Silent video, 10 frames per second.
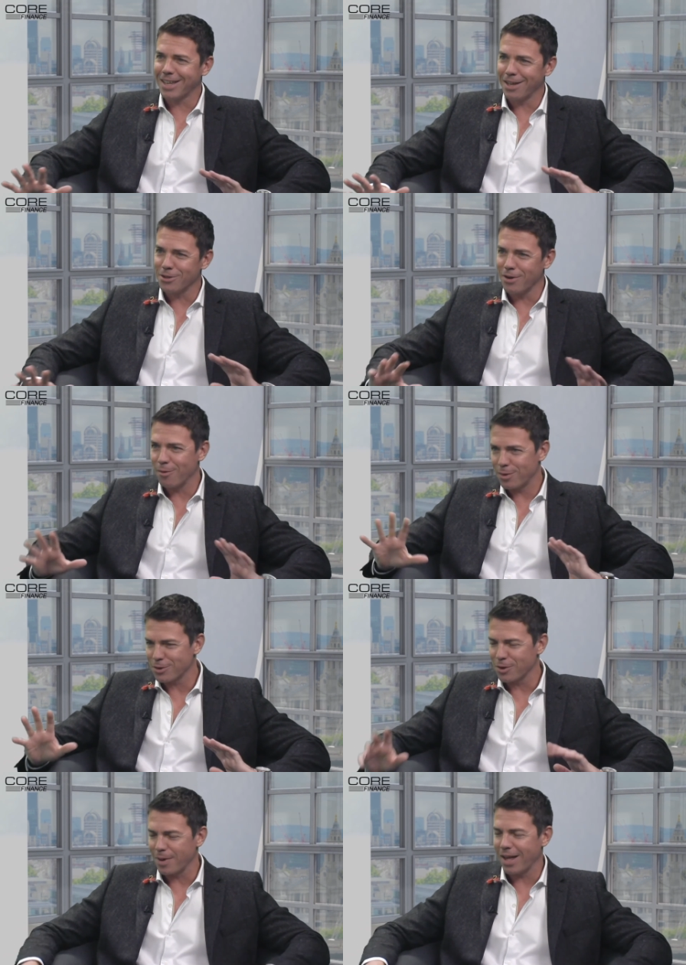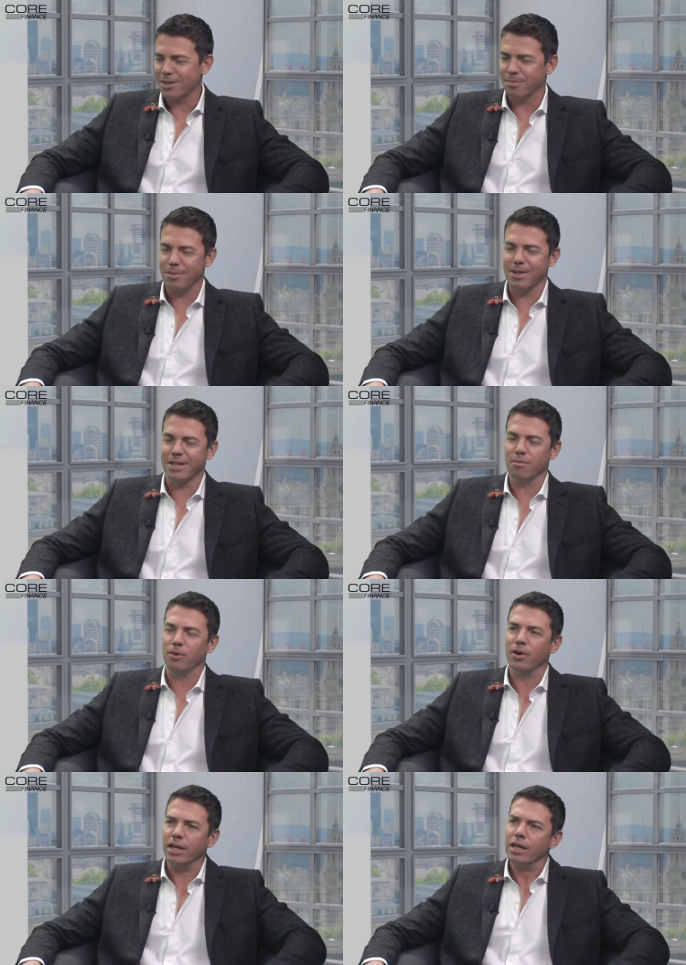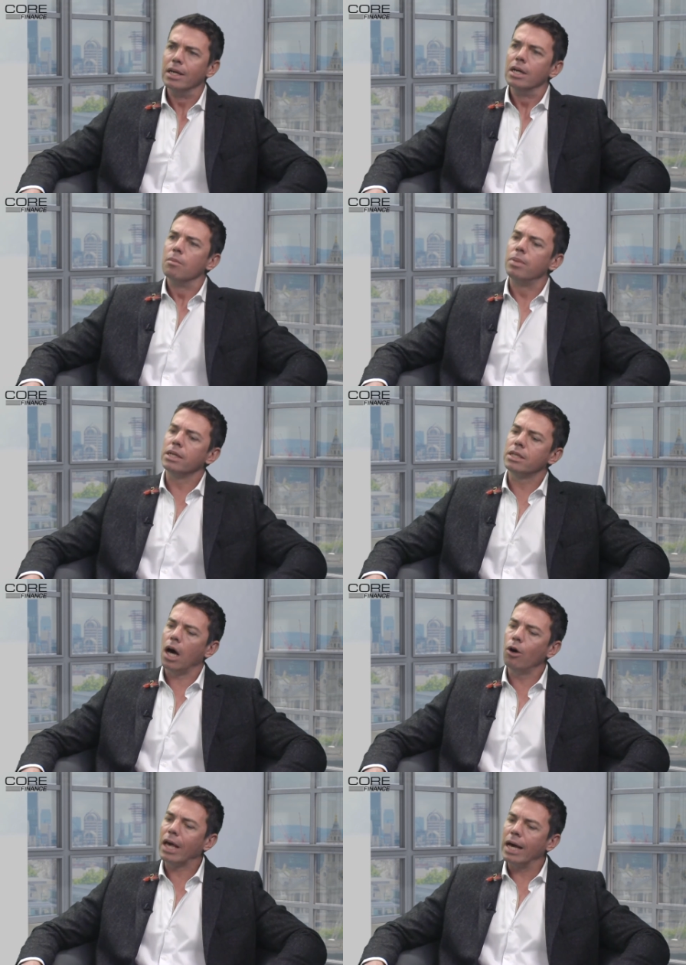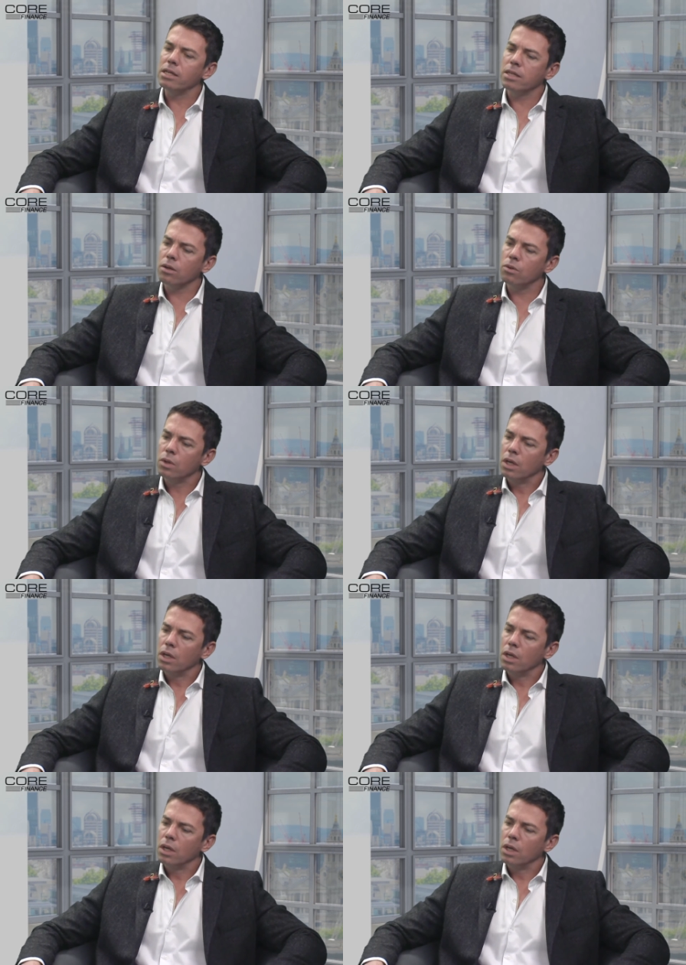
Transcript: kids around. We'll talk about that maybe at some point. But okay, so